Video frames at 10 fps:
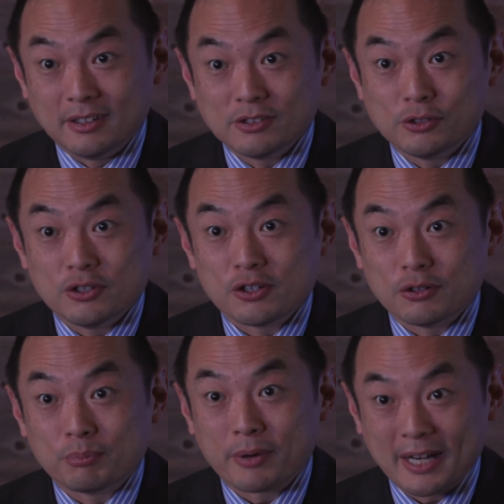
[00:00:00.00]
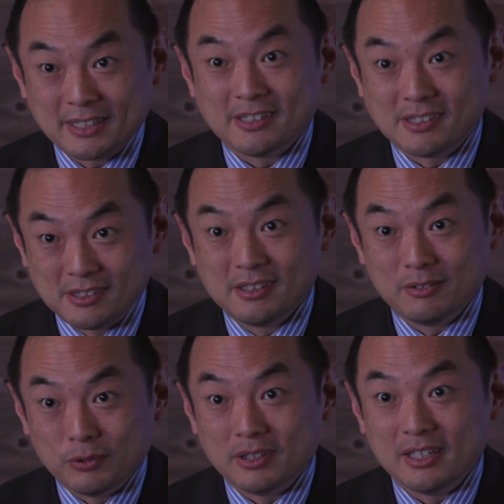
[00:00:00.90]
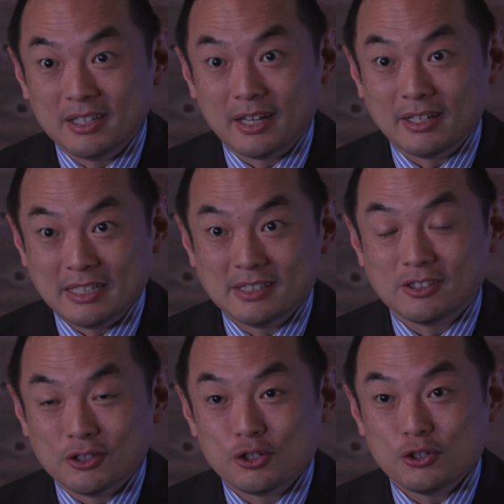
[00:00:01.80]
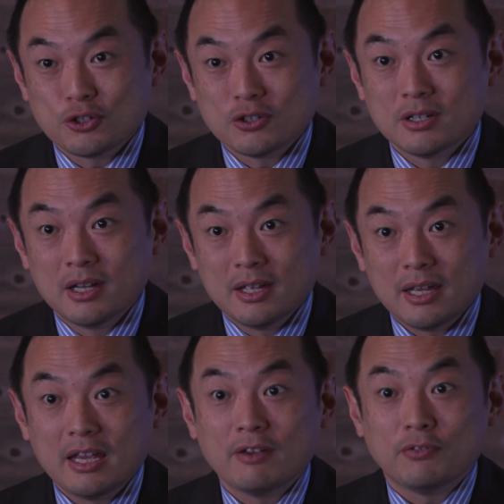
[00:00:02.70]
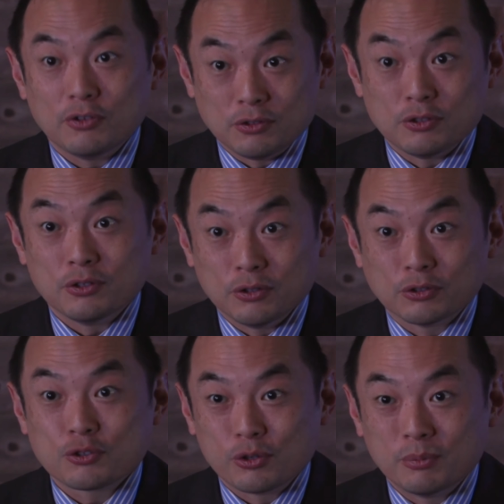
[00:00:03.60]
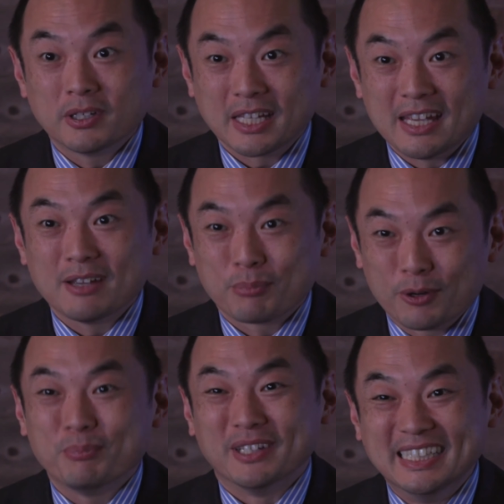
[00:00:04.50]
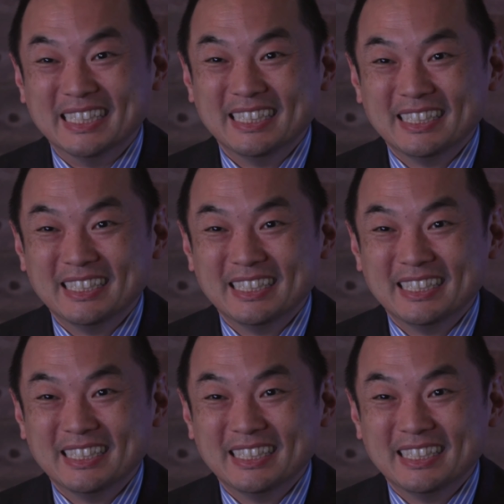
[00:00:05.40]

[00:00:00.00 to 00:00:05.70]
surgical practice within that institution if you do your trauma care properly.